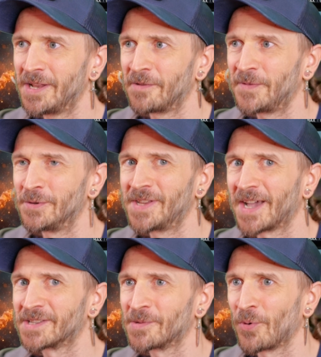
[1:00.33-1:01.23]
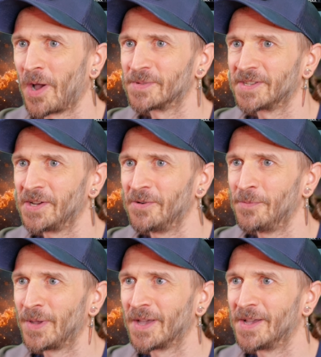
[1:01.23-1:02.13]
few text prompts too,
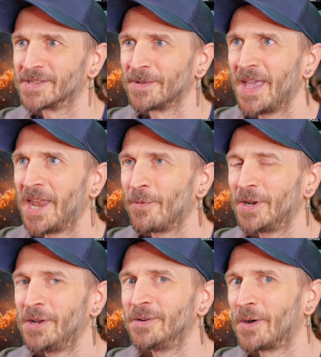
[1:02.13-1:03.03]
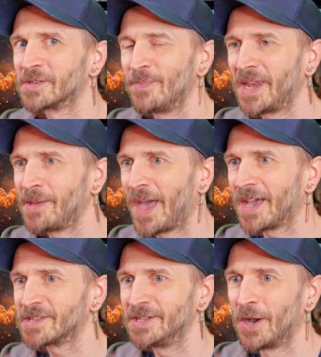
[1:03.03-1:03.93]
because anyone who knows
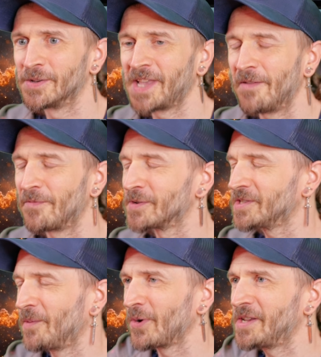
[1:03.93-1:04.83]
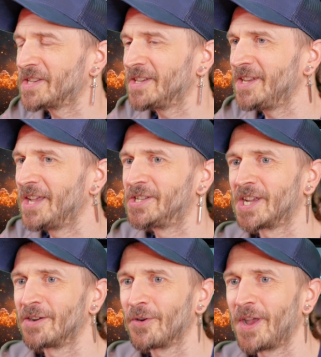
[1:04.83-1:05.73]
Minimax knows that for some reason it
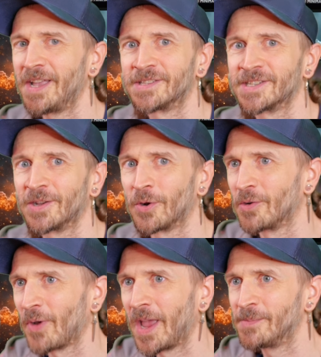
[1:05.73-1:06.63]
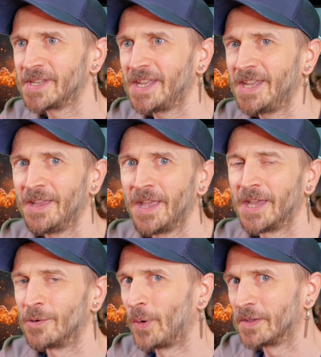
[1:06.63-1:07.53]
generates Gordon Ramsay
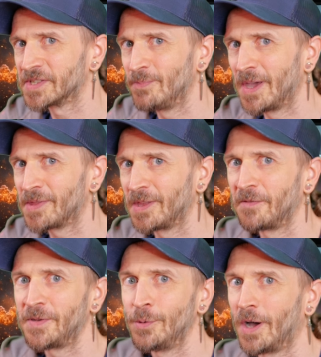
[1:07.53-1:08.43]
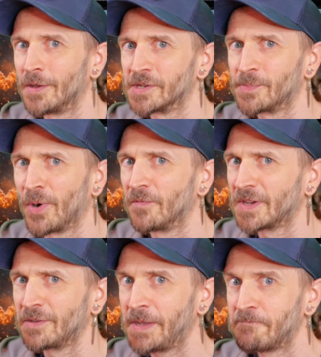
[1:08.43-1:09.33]
and Will Smith and a few others perfectly.